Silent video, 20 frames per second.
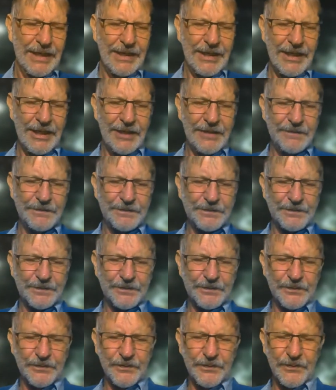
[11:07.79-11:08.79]
Now,
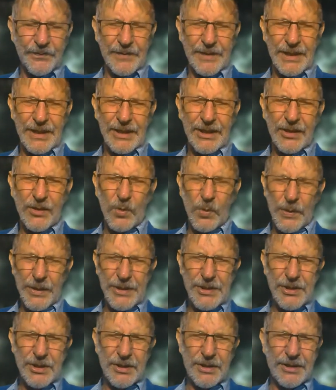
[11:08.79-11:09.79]
the
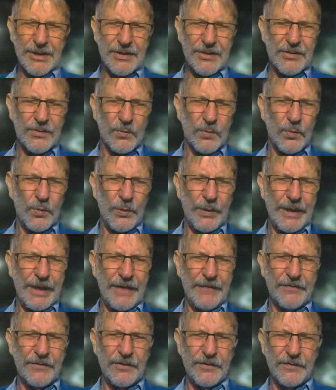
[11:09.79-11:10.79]
question is, when